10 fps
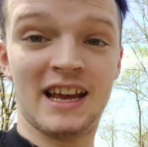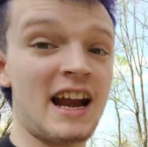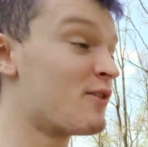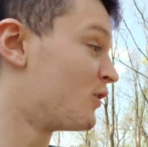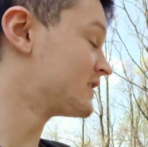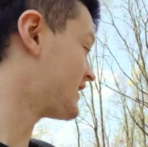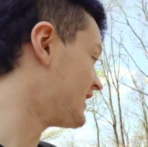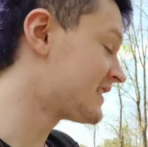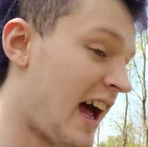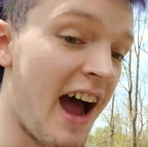saying everyone's
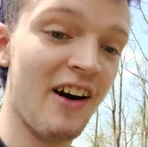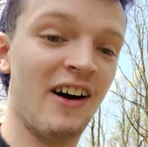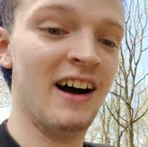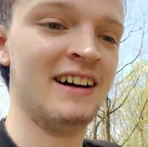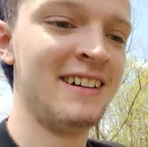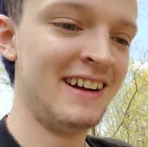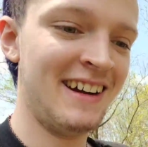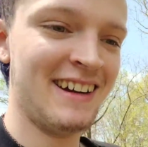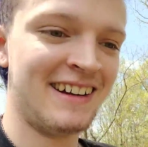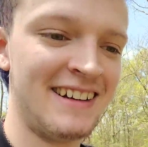got style.
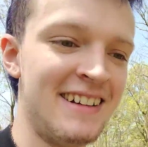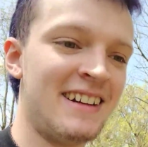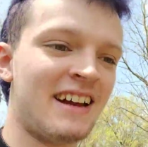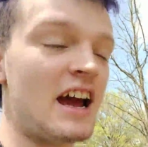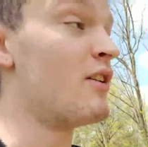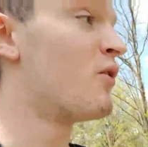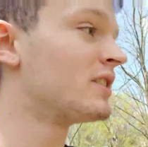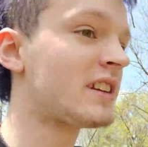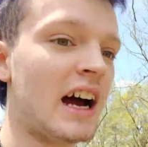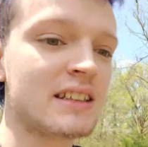
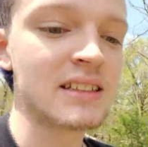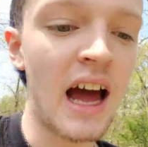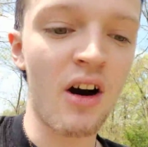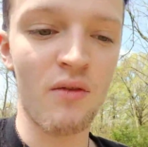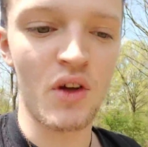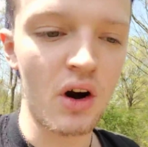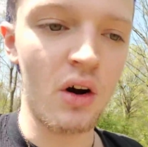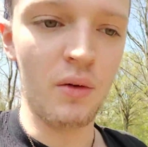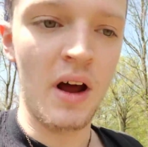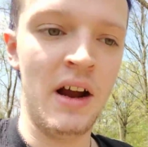Everyone's got style of their
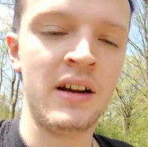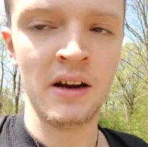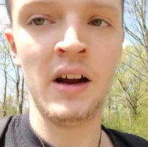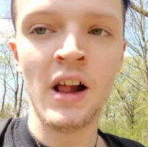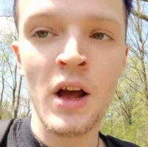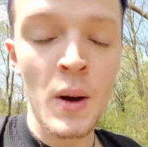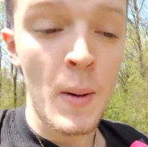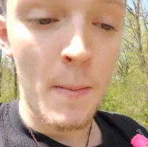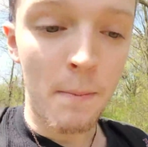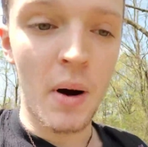own.
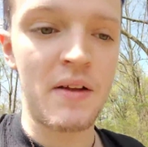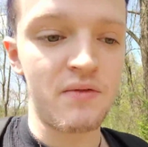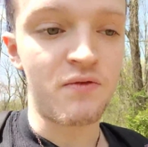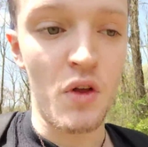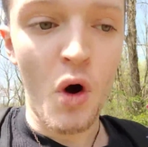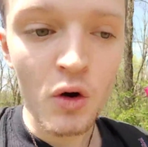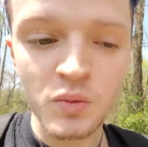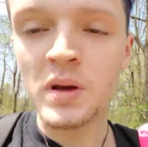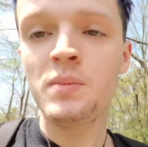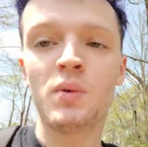But for
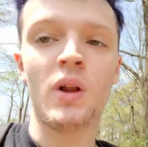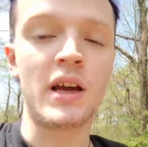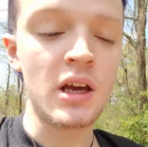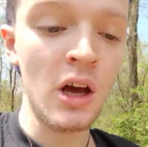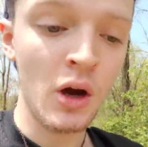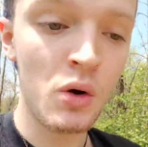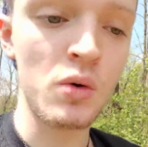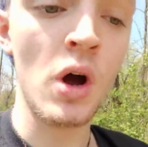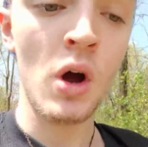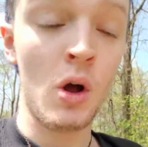those people like
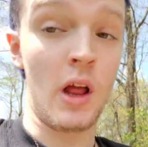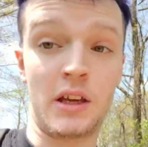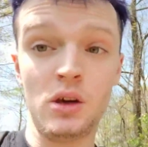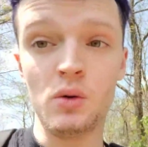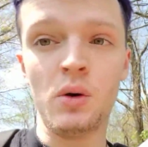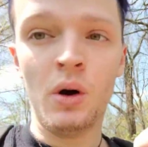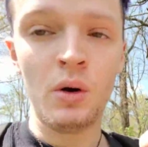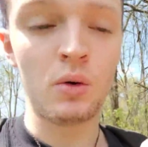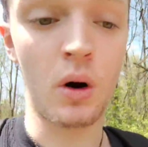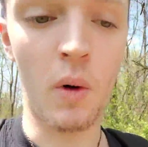you
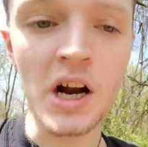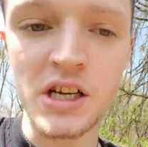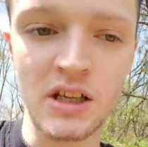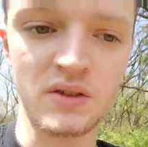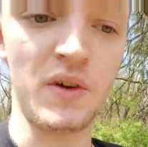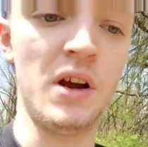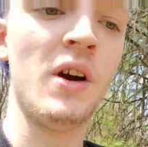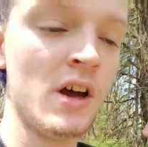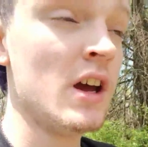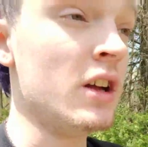who are watching this video,
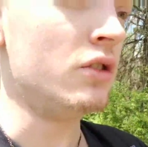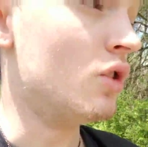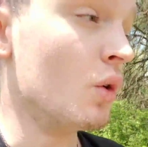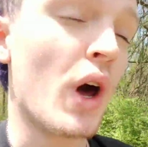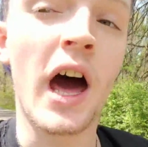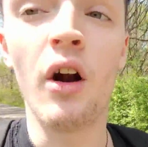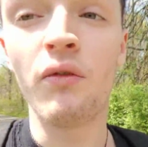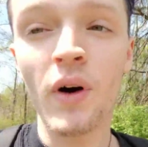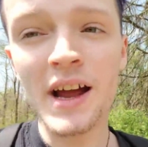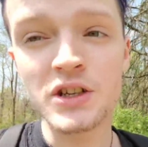don't know how to
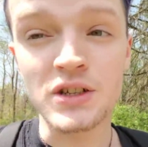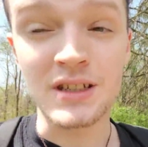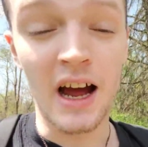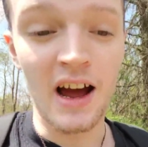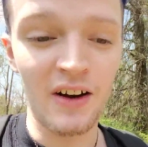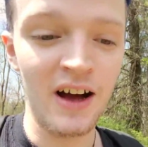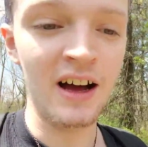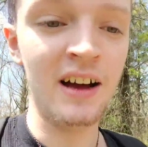find your style,